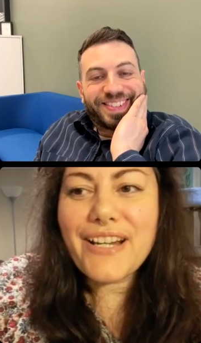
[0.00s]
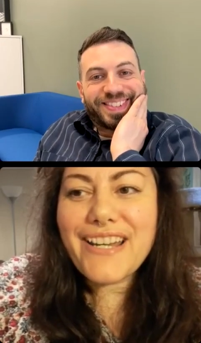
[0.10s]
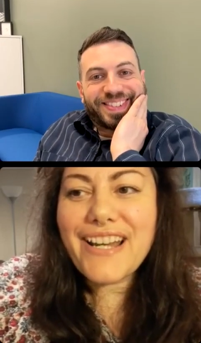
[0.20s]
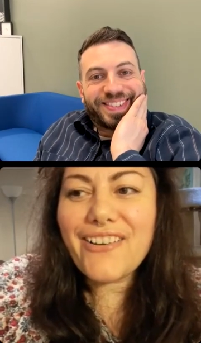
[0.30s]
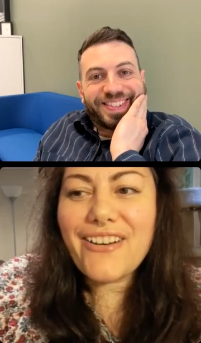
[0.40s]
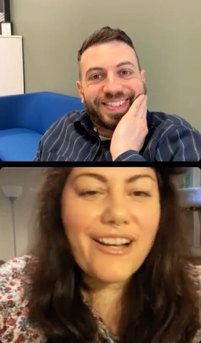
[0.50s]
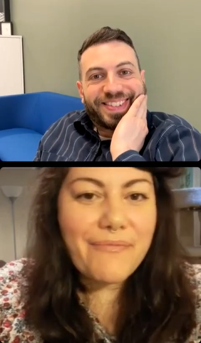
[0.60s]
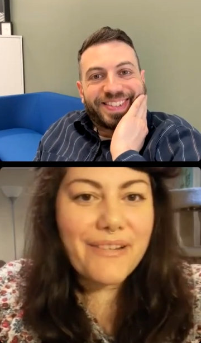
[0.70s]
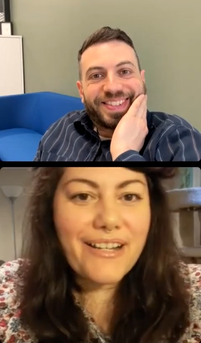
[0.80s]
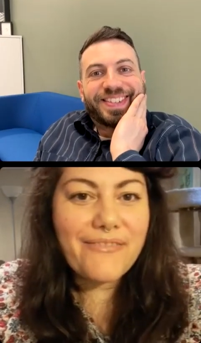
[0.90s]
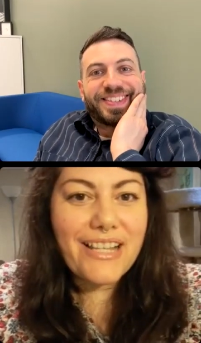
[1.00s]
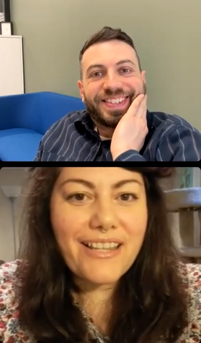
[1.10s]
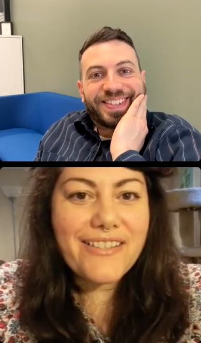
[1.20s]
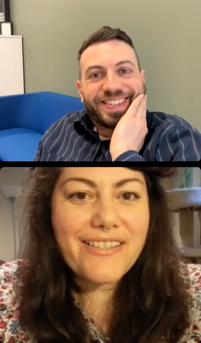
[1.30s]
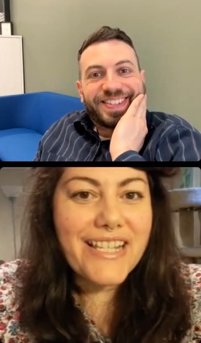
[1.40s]
Speaker 1: right now. Am, am I
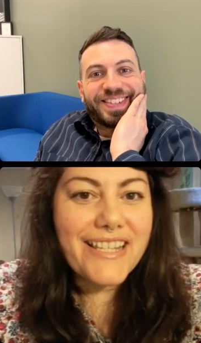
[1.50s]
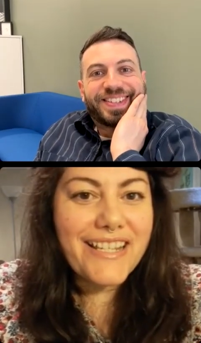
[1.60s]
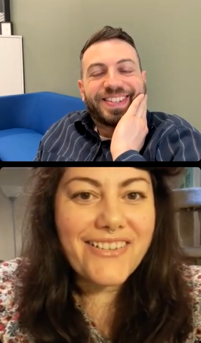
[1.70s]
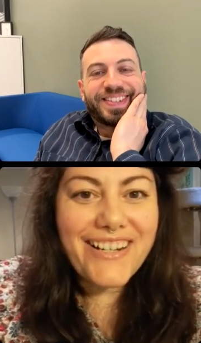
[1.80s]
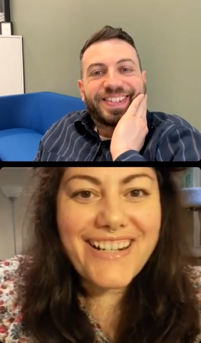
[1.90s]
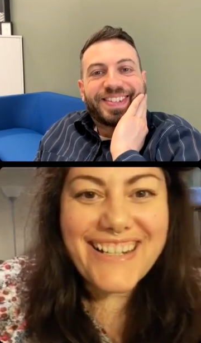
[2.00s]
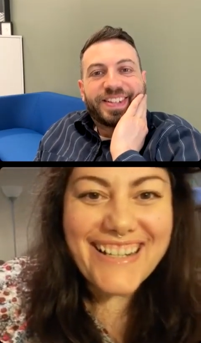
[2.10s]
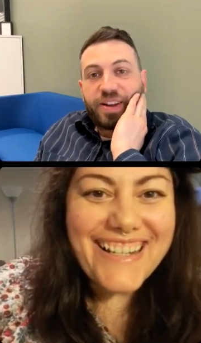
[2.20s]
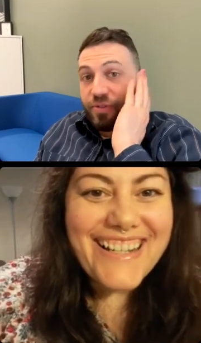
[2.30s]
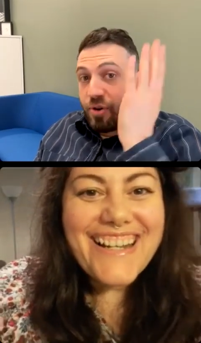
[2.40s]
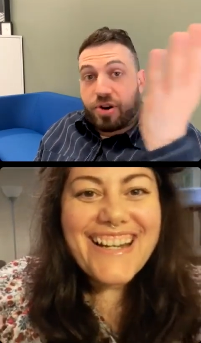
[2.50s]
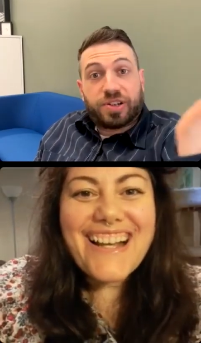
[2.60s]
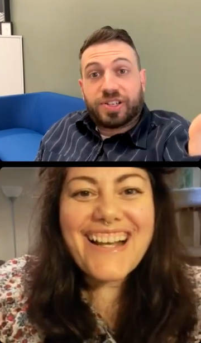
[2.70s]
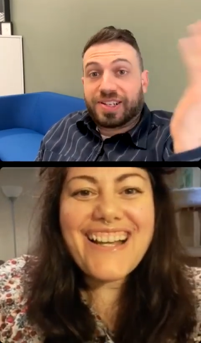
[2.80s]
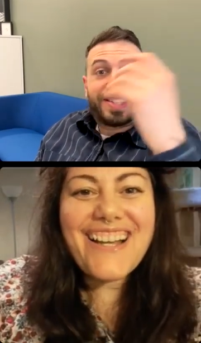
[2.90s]
allowed to say that?
Speaker 2: Or
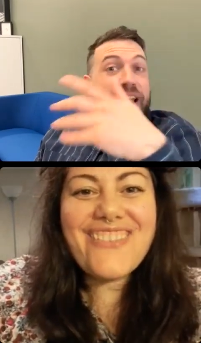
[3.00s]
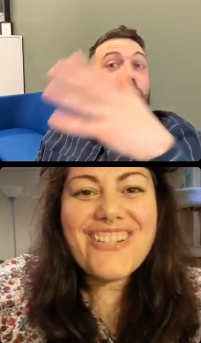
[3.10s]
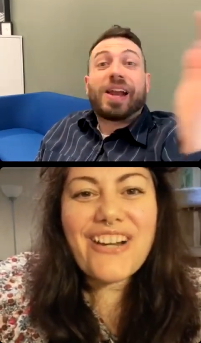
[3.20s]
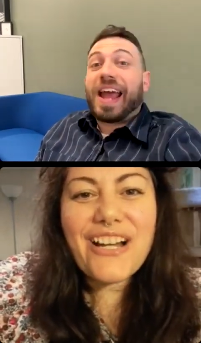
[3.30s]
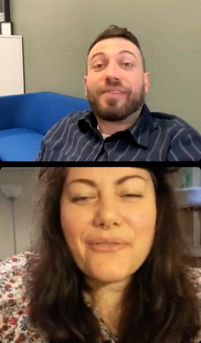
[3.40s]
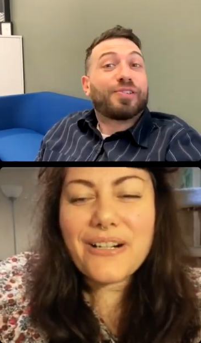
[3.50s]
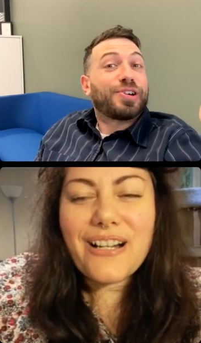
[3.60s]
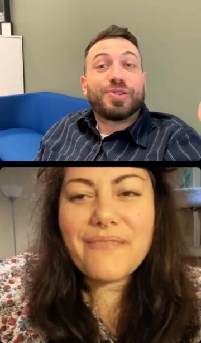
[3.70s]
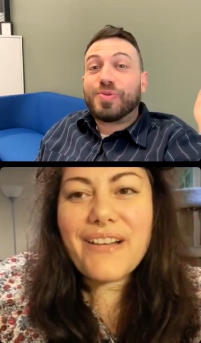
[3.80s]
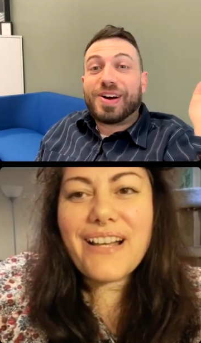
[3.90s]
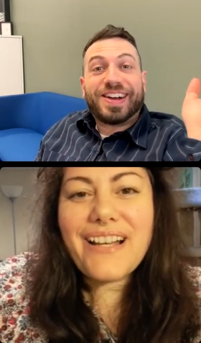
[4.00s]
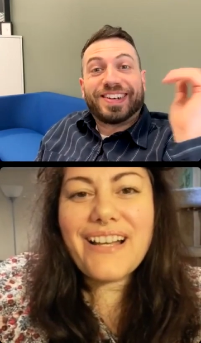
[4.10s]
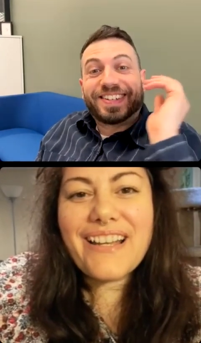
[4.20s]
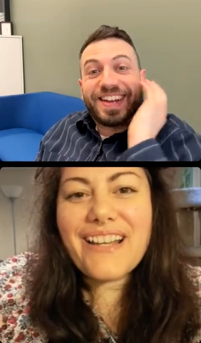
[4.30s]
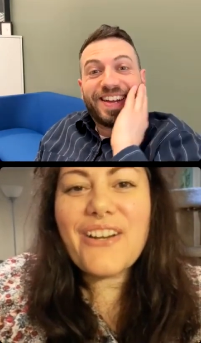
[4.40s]
I have a trial. Where
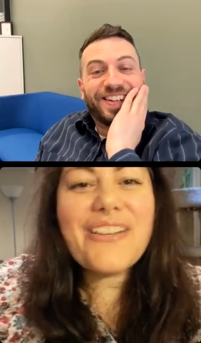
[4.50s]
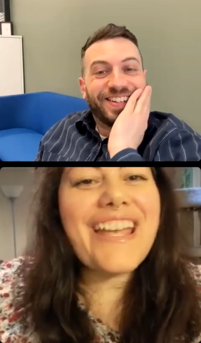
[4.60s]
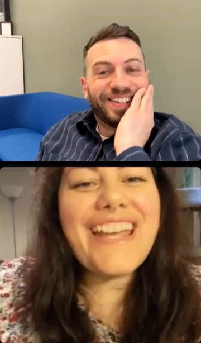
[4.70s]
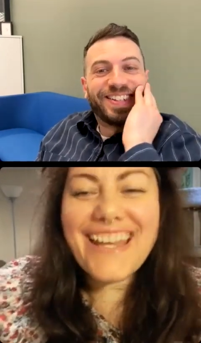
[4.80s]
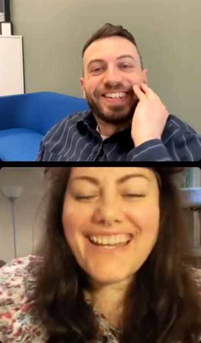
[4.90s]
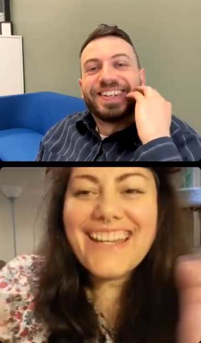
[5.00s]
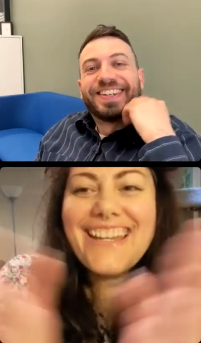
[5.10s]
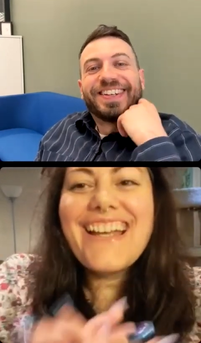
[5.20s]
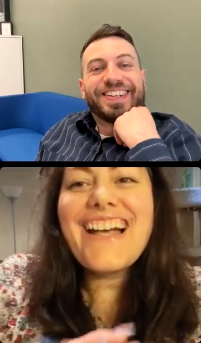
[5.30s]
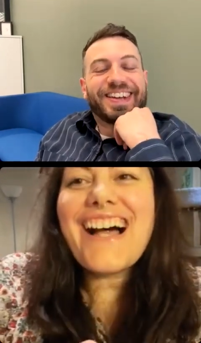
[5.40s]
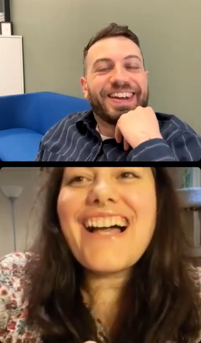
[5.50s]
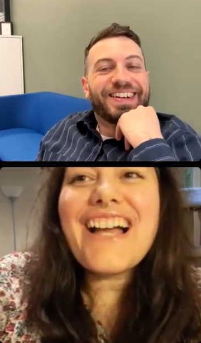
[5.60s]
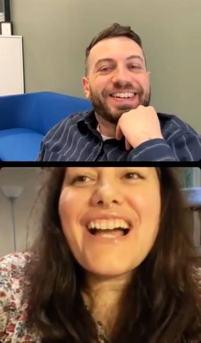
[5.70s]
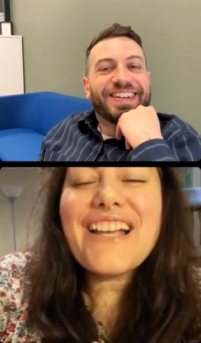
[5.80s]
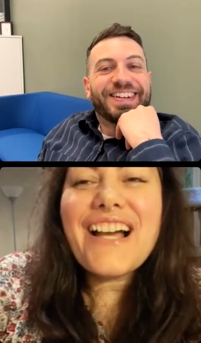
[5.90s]
yeah. Okay,
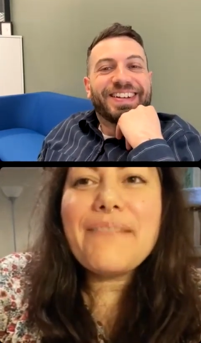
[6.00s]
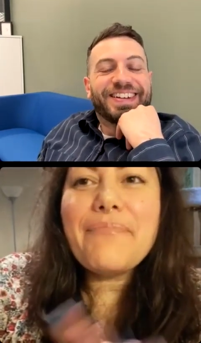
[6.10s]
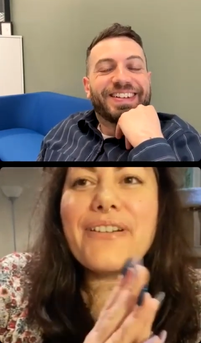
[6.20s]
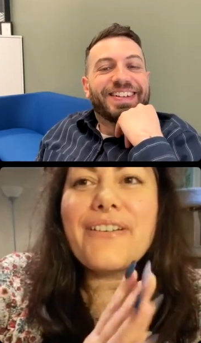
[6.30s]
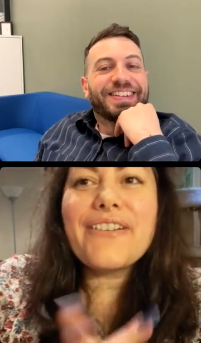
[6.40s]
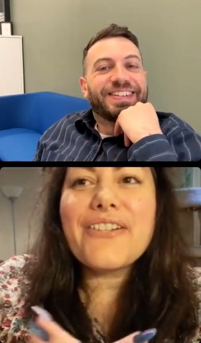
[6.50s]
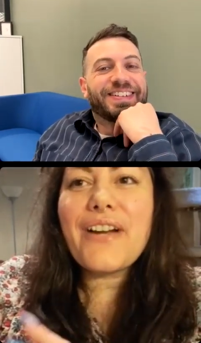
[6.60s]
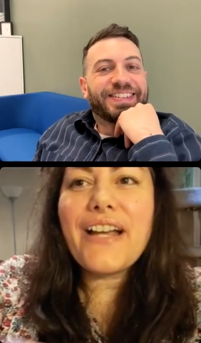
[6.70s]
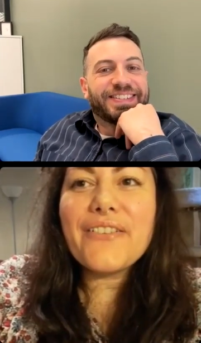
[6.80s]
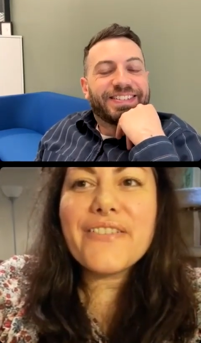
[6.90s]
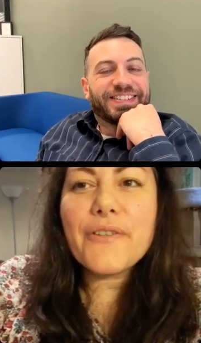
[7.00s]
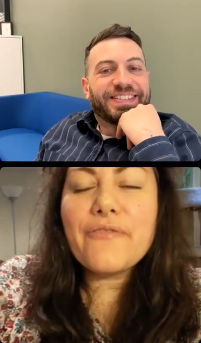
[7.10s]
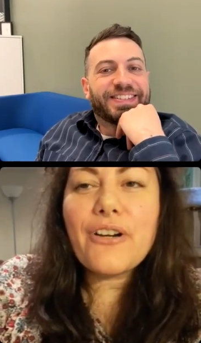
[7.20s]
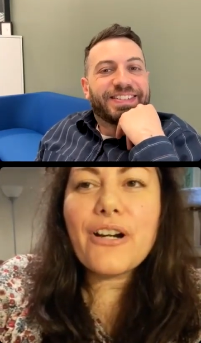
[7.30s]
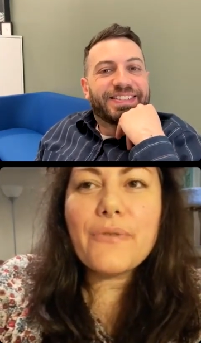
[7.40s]
Speaker 1: I, I, put out a trial so
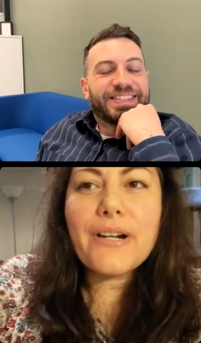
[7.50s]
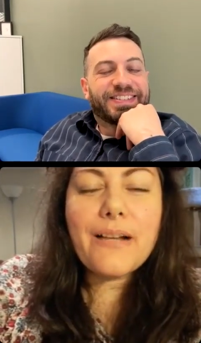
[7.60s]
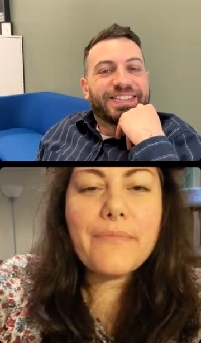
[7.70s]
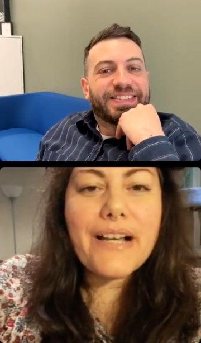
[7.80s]
far where